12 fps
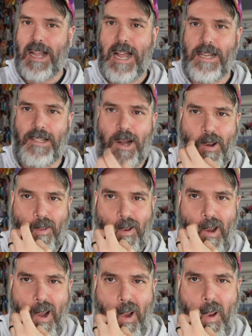I don't
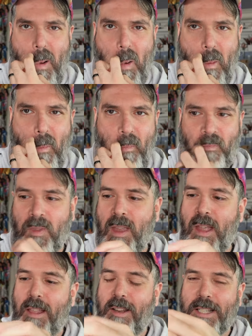know.
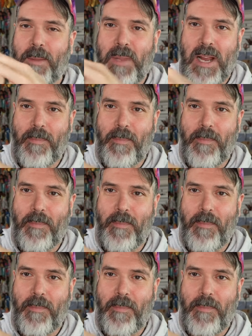There's something